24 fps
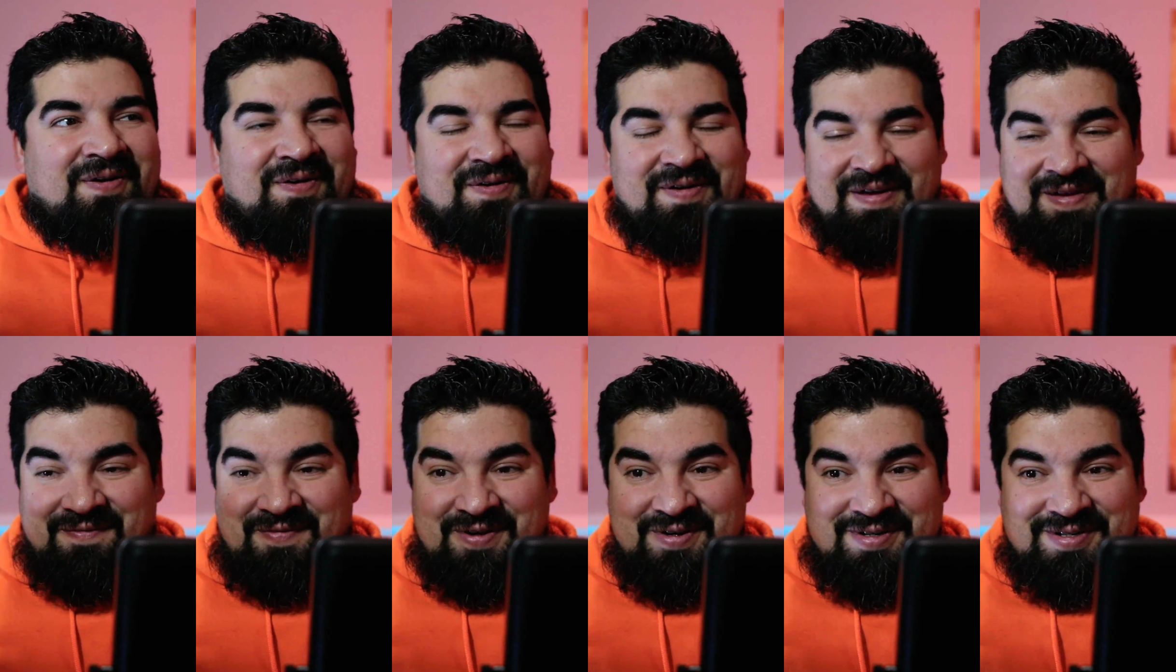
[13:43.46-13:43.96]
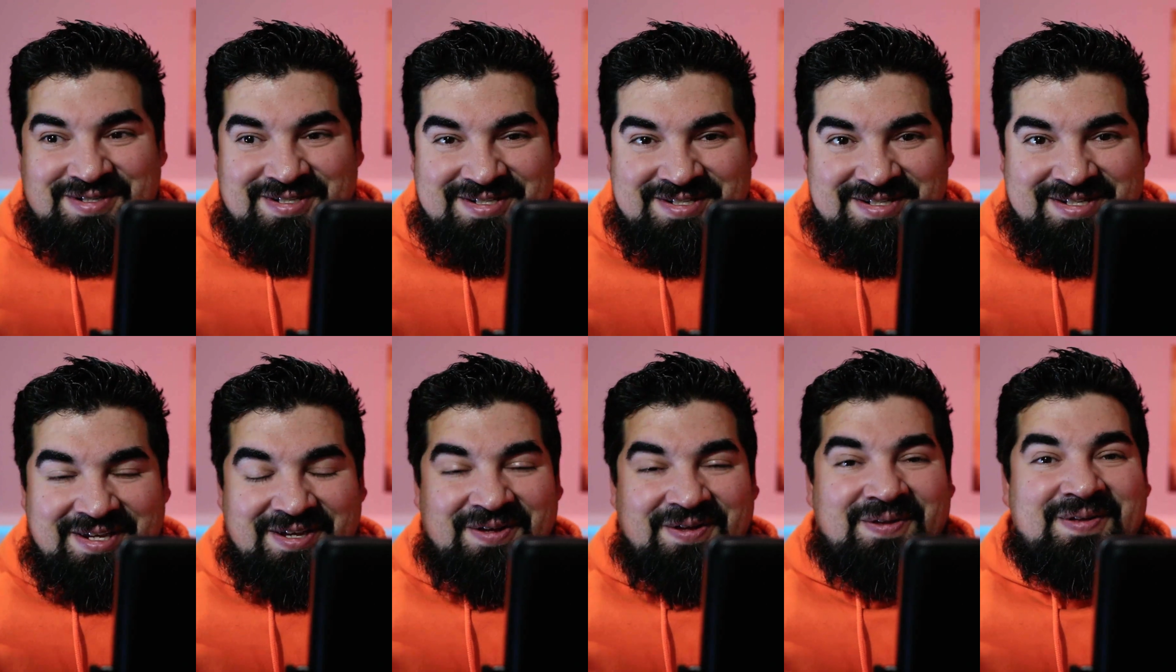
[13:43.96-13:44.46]
if you're
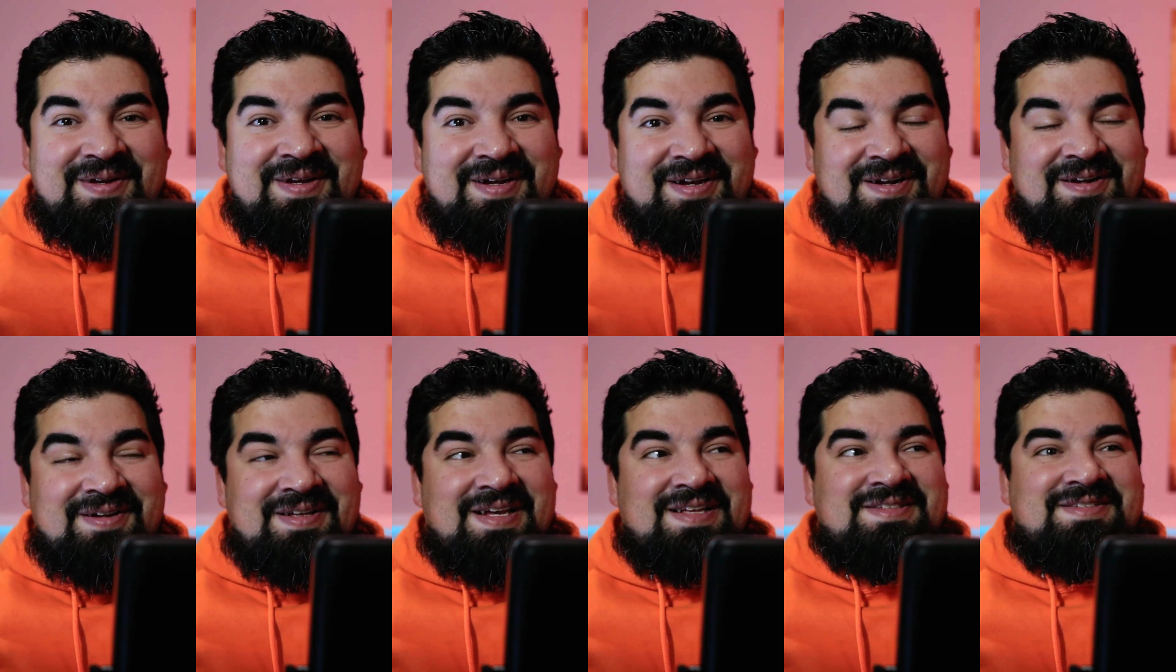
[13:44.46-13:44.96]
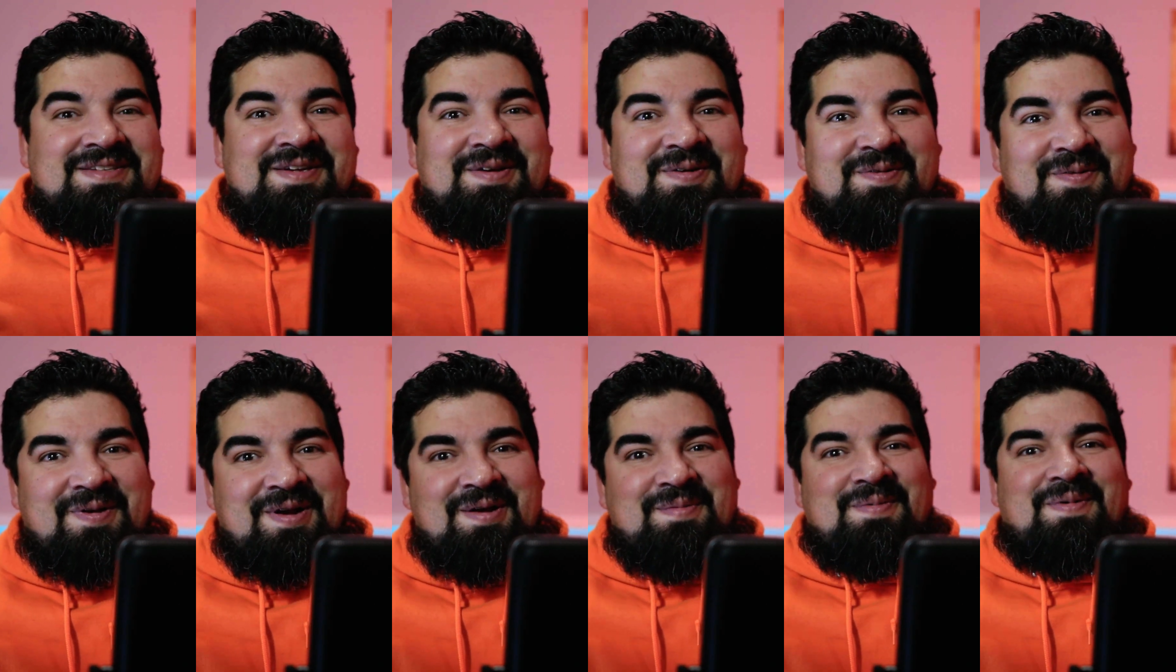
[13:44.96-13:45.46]
still here, that's
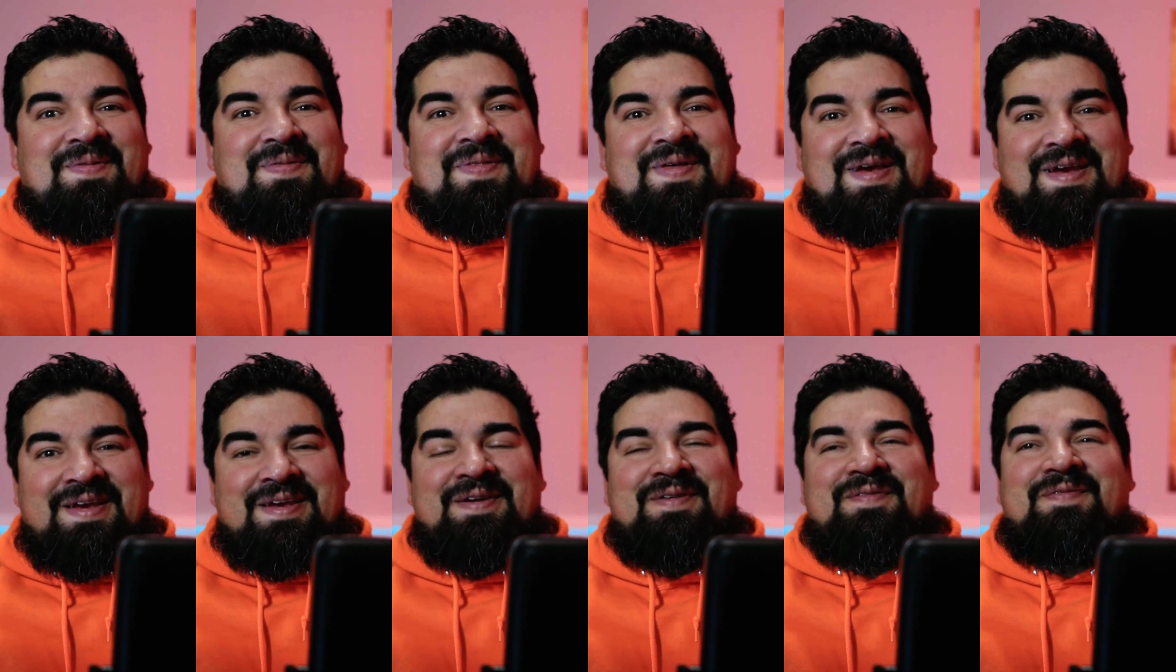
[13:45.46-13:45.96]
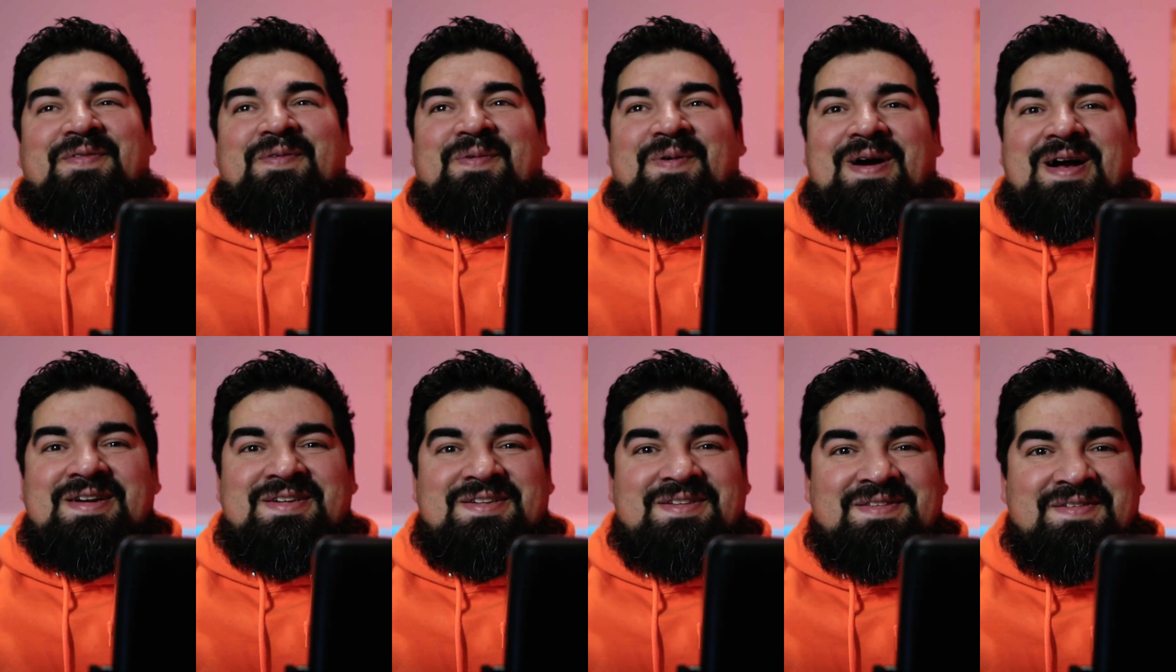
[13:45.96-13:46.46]
incredible. Thank you for
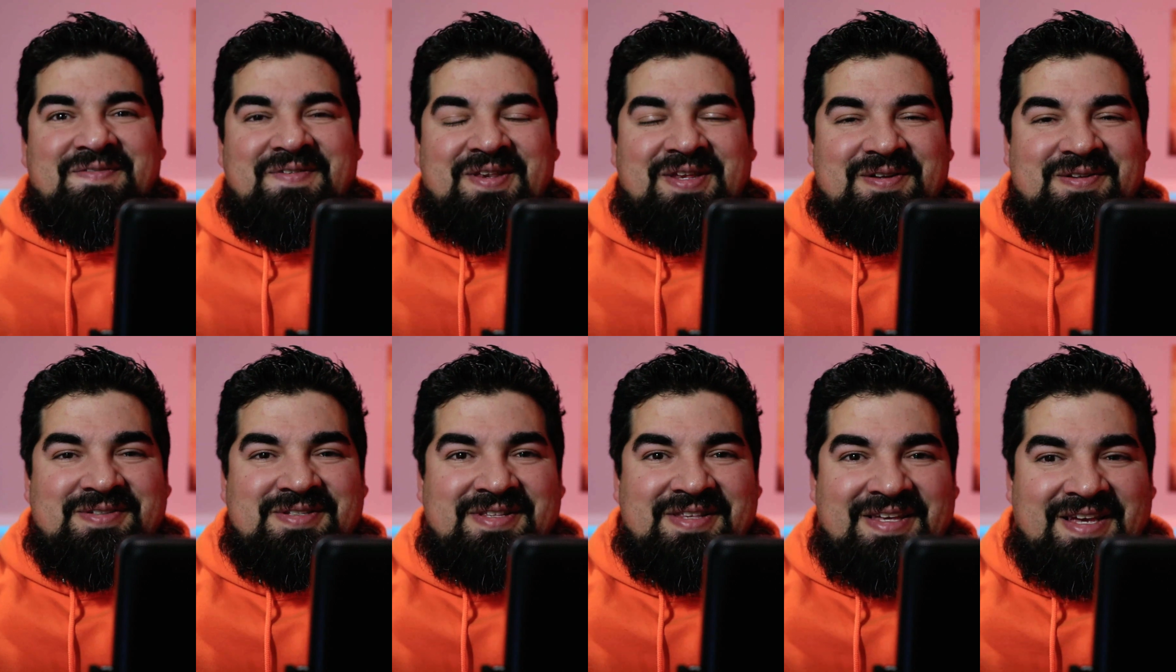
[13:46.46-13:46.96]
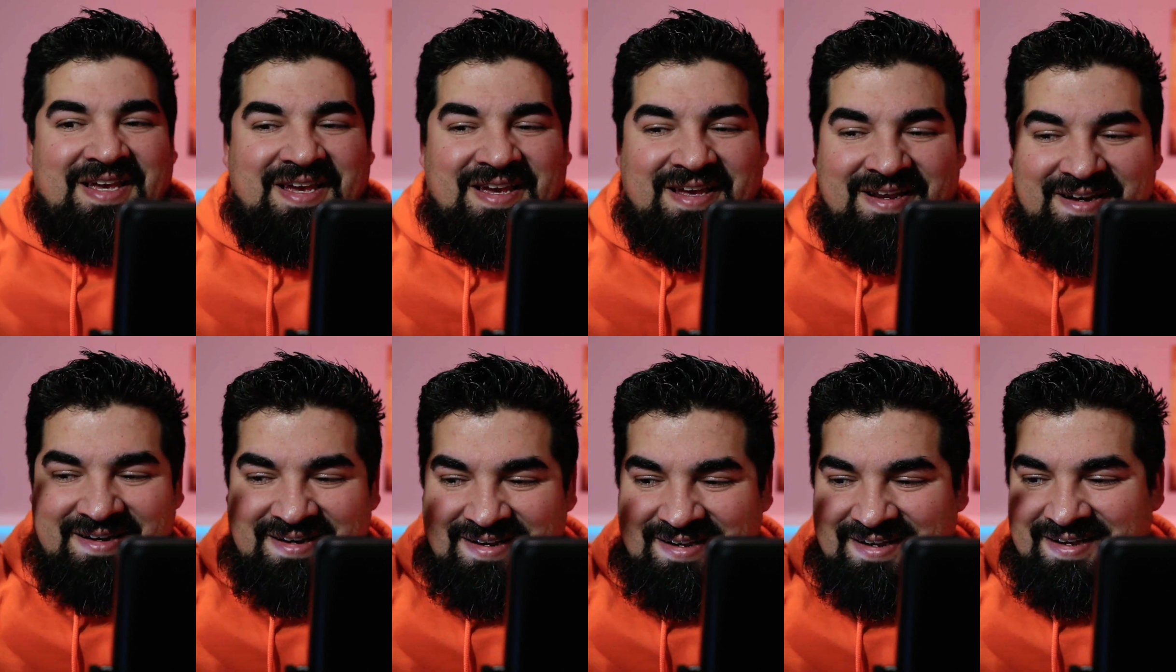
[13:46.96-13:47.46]
watching the video to the
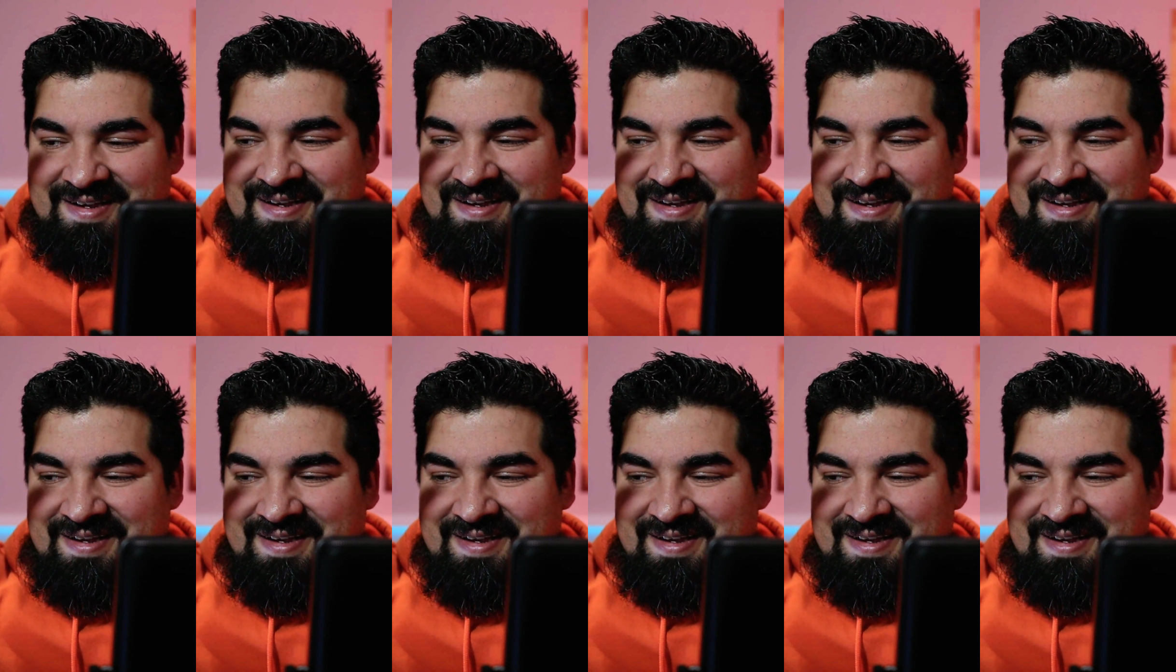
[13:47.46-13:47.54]
end.